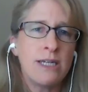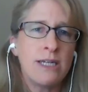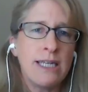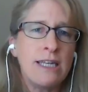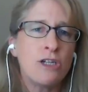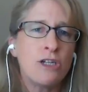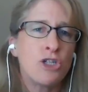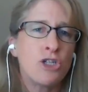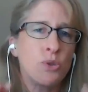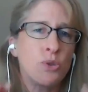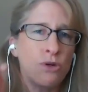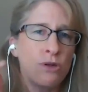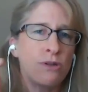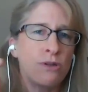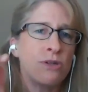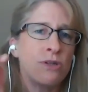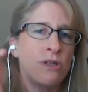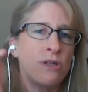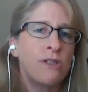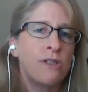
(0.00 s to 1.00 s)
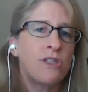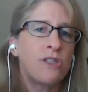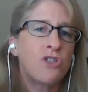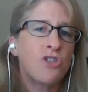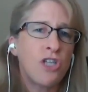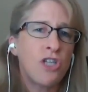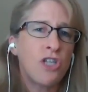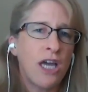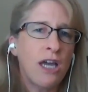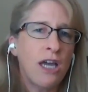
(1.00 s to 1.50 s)
need a short
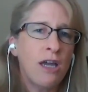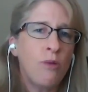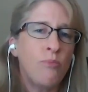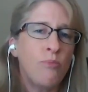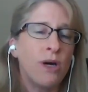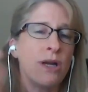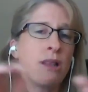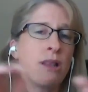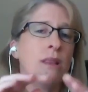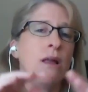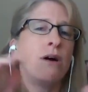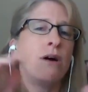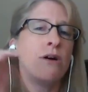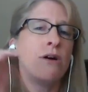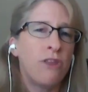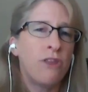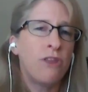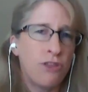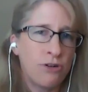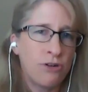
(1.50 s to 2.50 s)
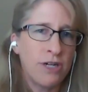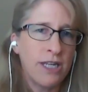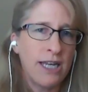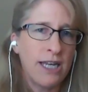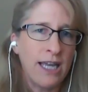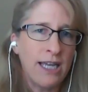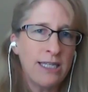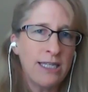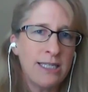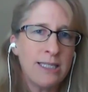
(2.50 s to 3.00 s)
stay but longer than 30
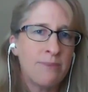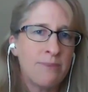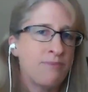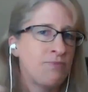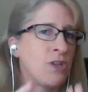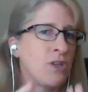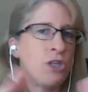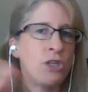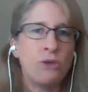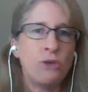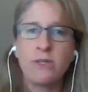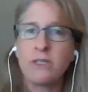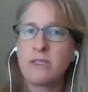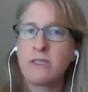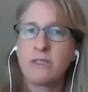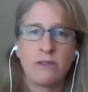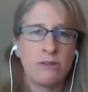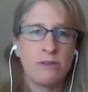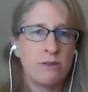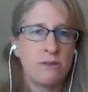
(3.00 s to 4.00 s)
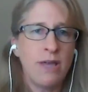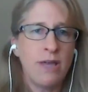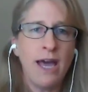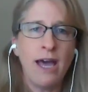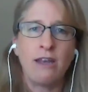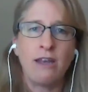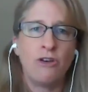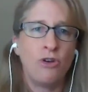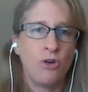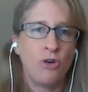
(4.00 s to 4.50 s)
days, you could still do
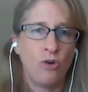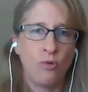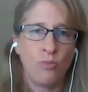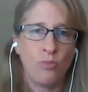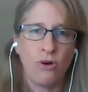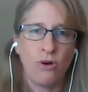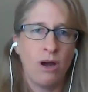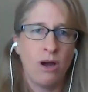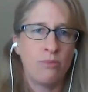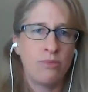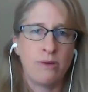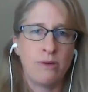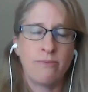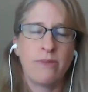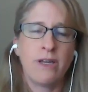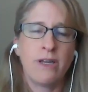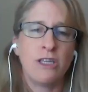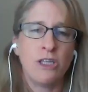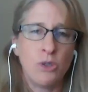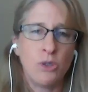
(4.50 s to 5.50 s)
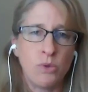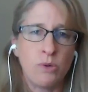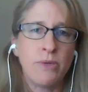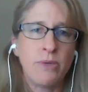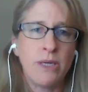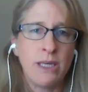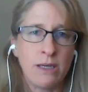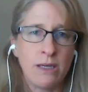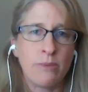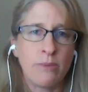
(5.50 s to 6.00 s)
that, no problem, and you will
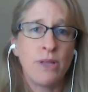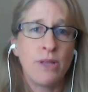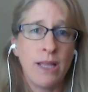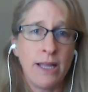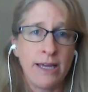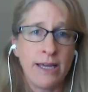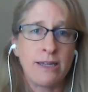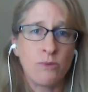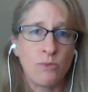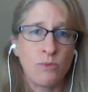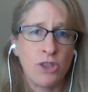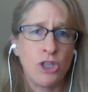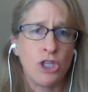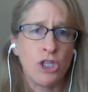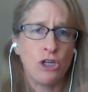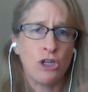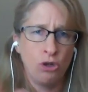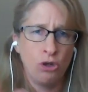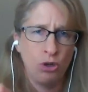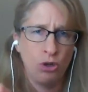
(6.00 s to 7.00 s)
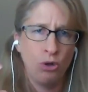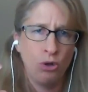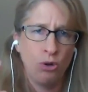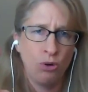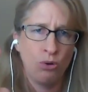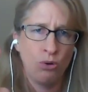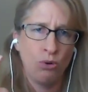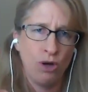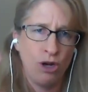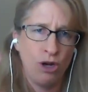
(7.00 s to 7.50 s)
be compliant with the
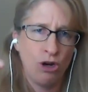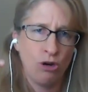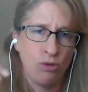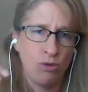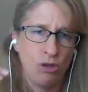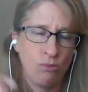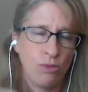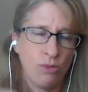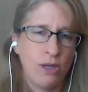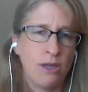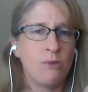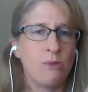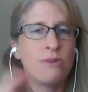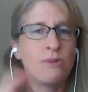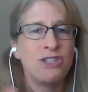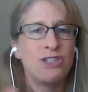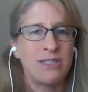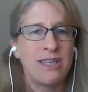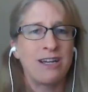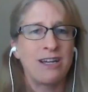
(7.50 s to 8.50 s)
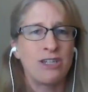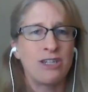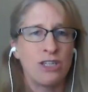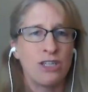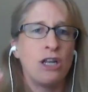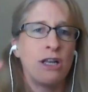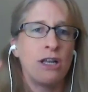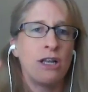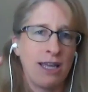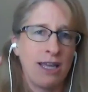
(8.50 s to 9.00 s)
no Airbnb, which is
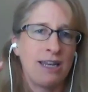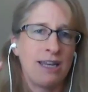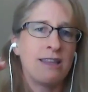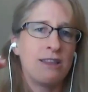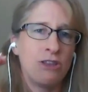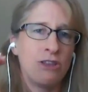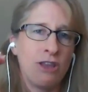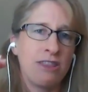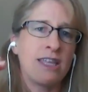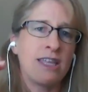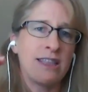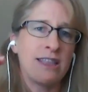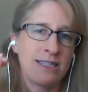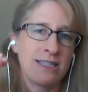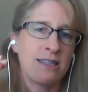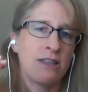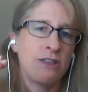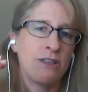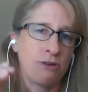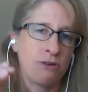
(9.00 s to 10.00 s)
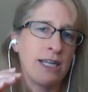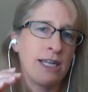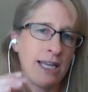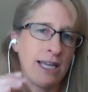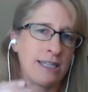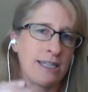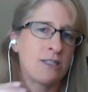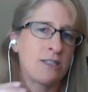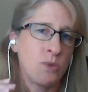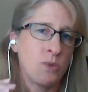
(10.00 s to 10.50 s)
actually any, nothing less than 30
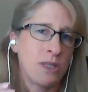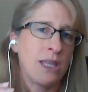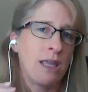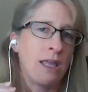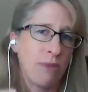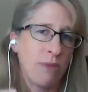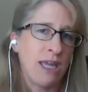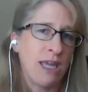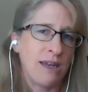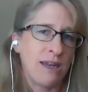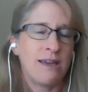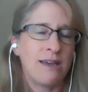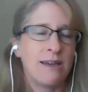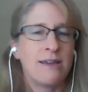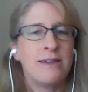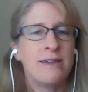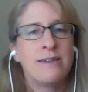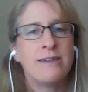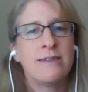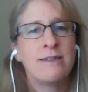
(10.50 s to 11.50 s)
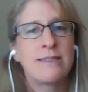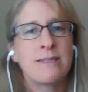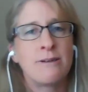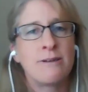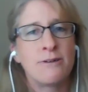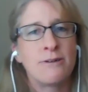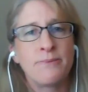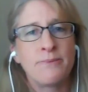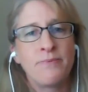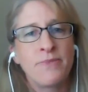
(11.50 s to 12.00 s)
days is what they need.
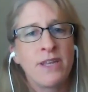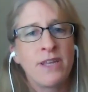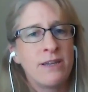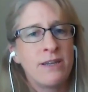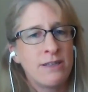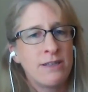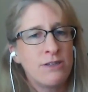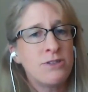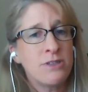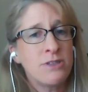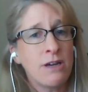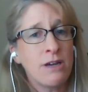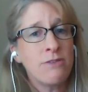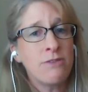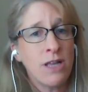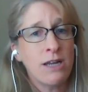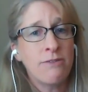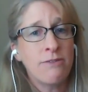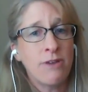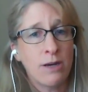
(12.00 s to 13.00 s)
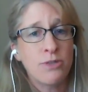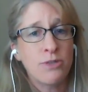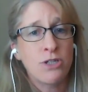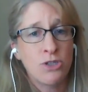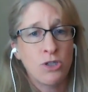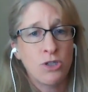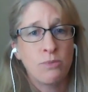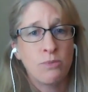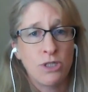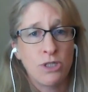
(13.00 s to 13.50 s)
So you still have a lot of options
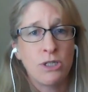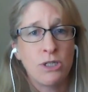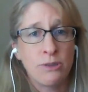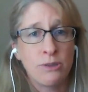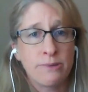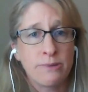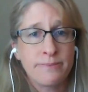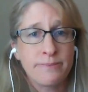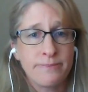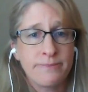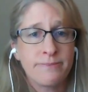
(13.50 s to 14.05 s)
open to you.